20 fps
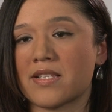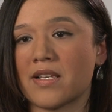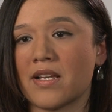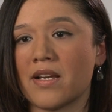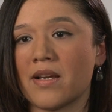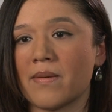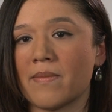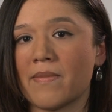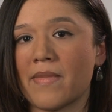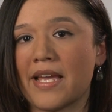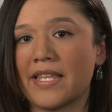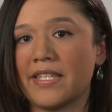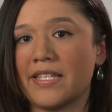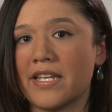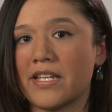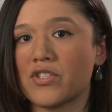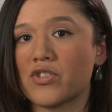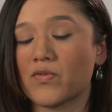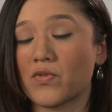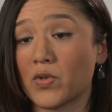Um, at the
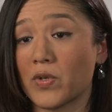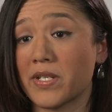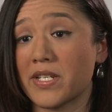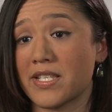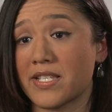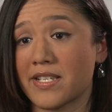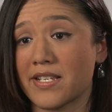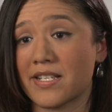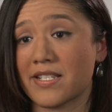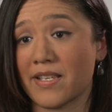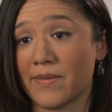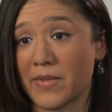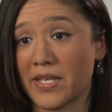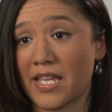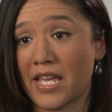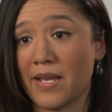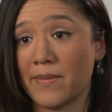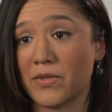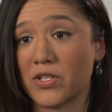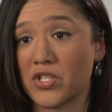age of 26, I
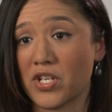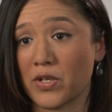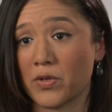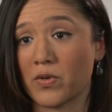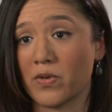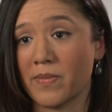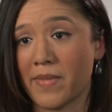became the general